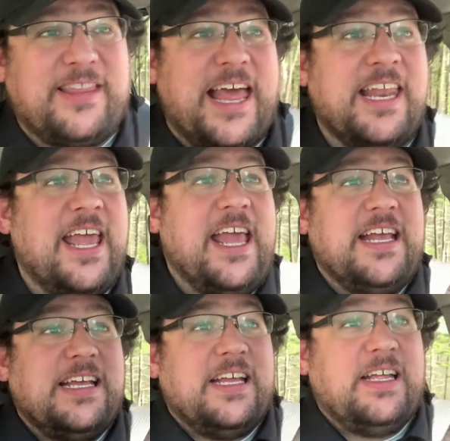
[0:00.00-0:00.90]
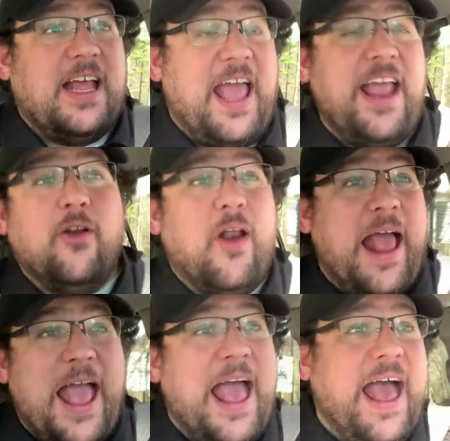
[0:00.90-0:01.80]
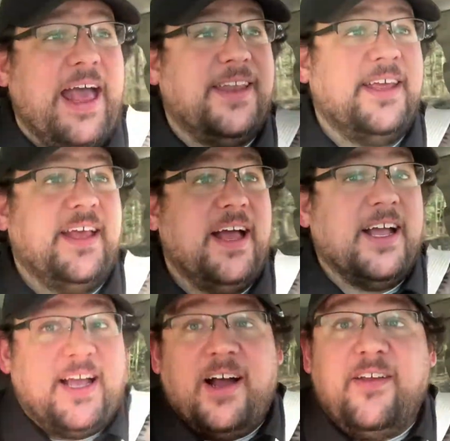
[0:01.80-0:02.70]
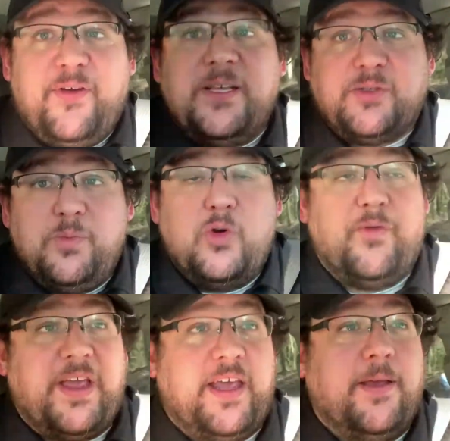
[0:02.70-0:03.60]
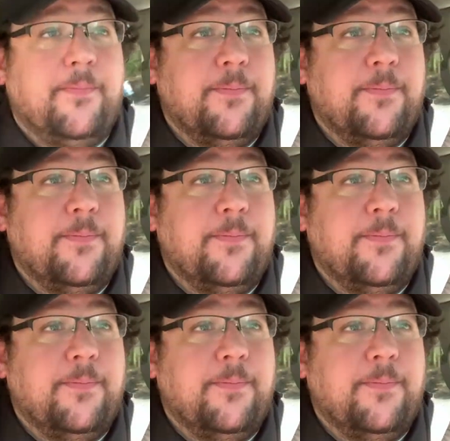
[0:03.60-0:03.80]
that Ayer had a cut of his movie